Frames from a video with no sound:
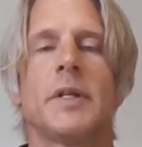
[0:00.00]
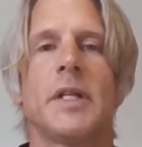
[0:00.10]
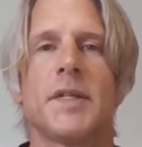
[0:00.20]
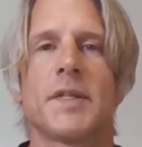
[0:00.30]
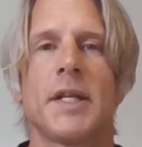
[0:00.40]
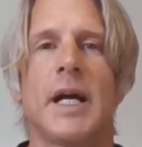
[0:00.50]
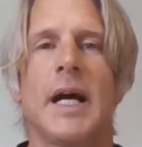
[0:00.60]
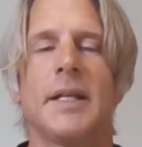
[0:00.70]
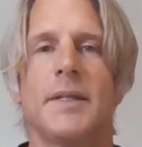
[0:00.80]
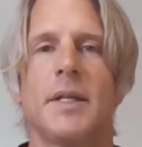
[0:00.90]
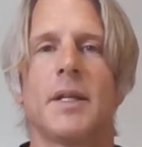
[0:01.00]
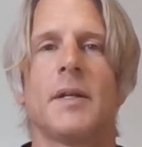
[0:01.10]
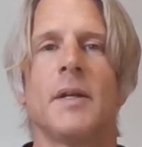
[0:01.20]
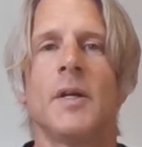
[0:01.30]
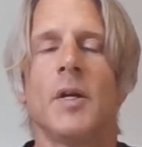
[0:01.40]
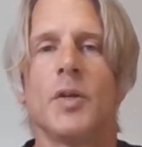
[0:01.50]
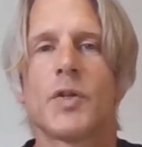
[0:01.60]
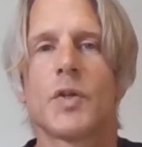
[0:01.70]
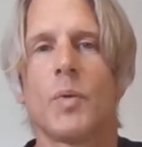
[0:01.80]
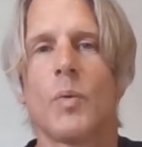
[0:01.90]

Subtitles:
it? He said, I did. So